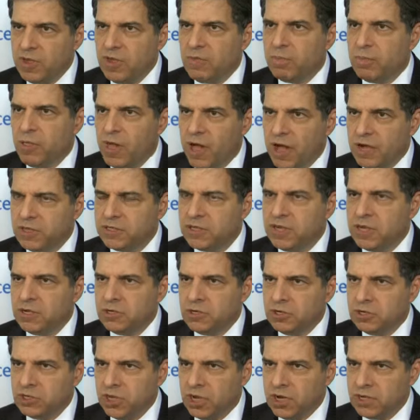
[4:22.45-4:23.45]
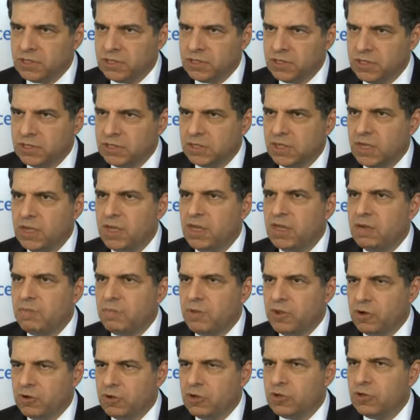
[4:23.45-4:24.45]
It blocks angiogenesis,
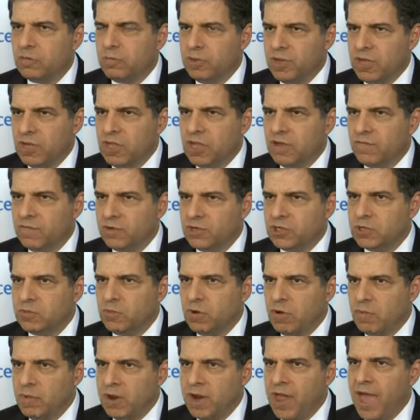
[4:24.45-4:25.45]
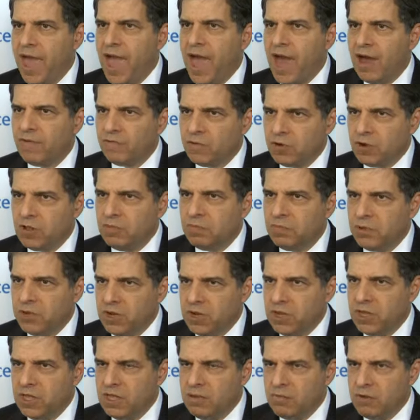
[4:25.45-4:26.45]
been being given to women after
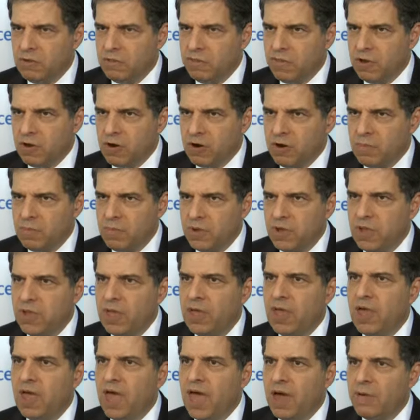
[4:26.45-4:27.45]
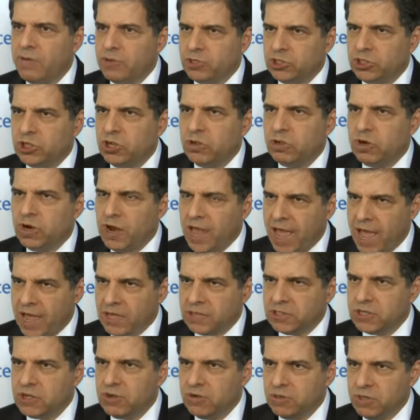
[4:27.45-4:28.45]
completing chemotherapy and was shown at
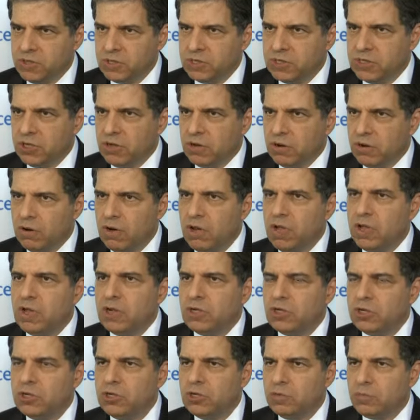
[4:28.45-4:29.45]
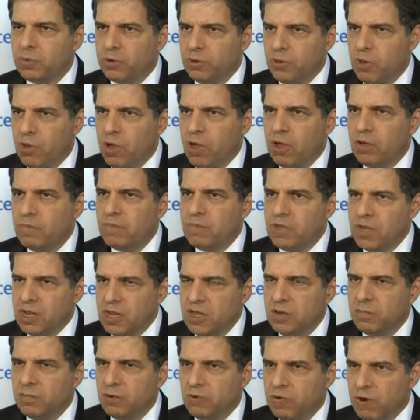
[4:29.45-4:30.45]
ASCO this year to prolong
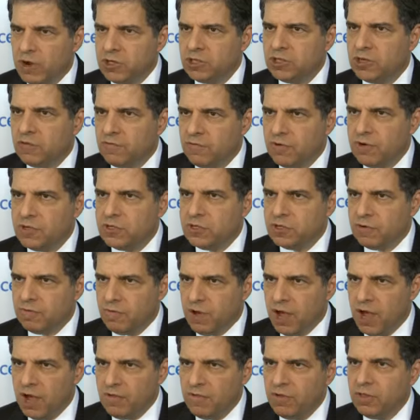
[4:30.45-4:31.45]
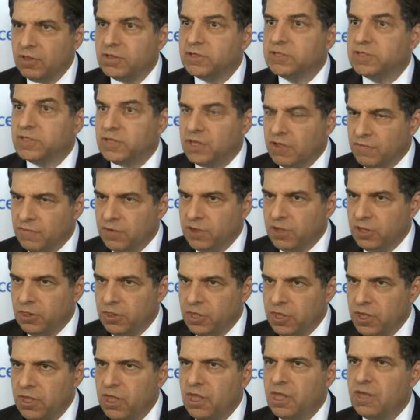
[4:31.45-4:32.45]
median progression-free survival
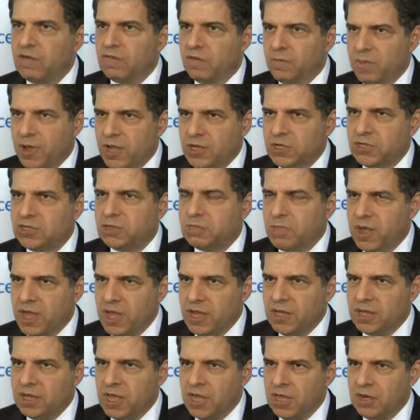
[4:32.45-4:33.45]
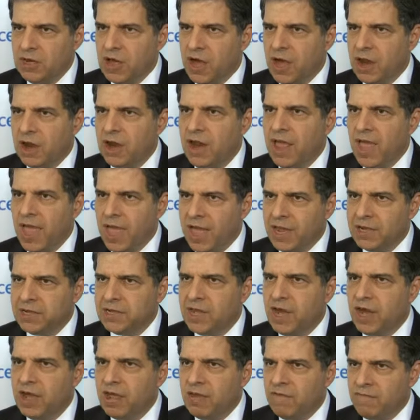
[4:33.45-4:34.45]
significantly for patients maintained on an
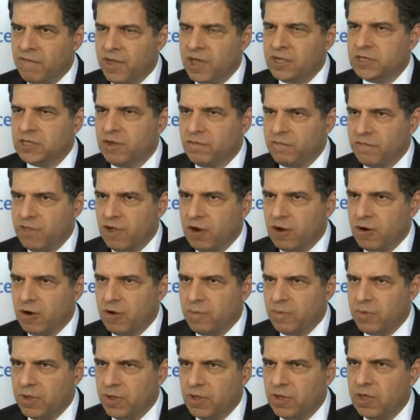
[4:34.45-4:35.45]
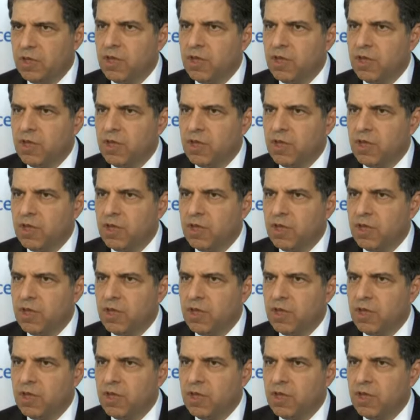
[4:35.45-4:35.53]
anti-VEGF therapy.